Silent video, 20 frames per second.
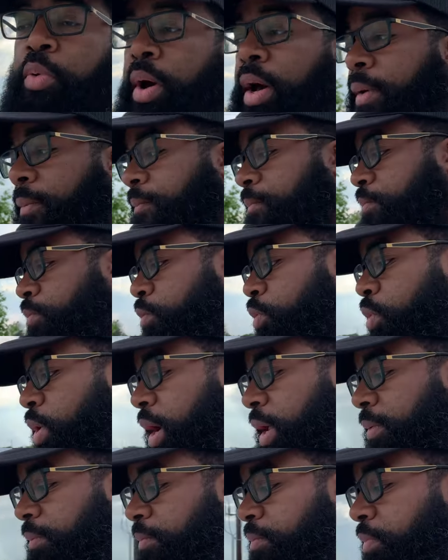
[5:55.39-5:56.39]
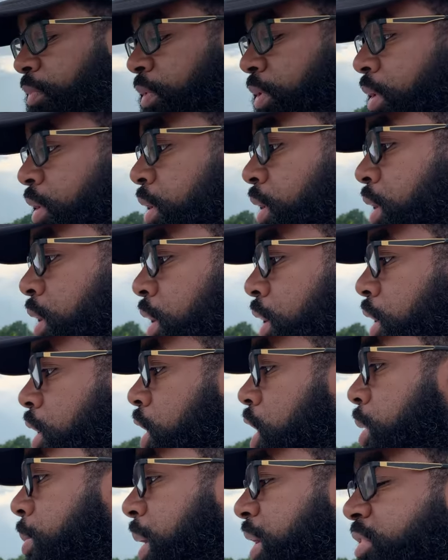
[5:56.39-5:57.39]
well, right?
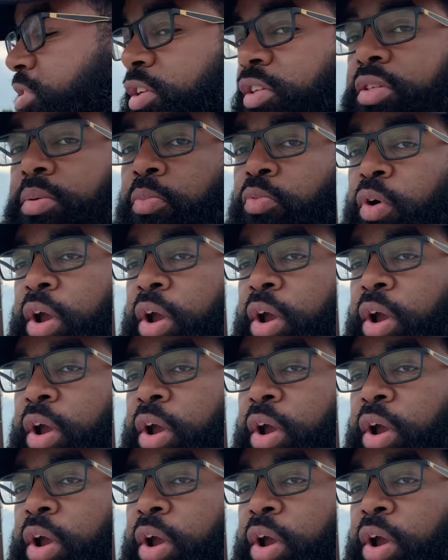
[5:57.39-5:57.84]
You might see some